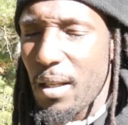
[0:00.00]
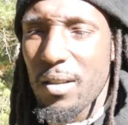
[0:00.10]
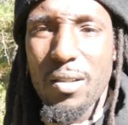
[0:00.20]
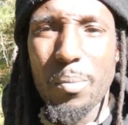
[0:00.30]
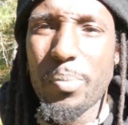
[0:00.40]

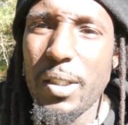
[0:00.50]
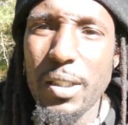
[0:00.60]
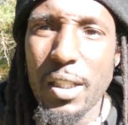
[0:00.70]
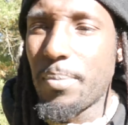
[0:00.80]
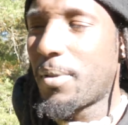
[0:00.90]
it's
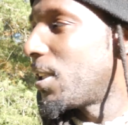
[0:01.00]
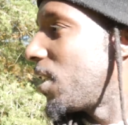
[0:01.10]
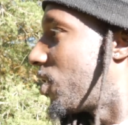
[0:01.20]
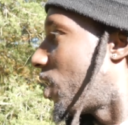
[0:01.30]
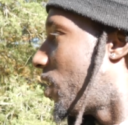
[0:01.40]
completely up to their
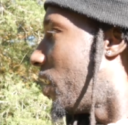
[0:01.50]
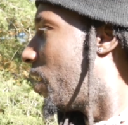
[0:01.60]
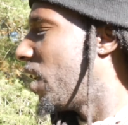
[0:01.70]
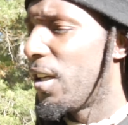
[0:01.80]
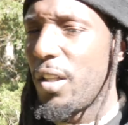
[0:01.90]
journey,
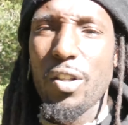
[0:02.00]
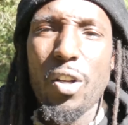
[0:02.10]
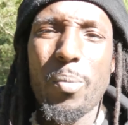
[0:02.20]
you know.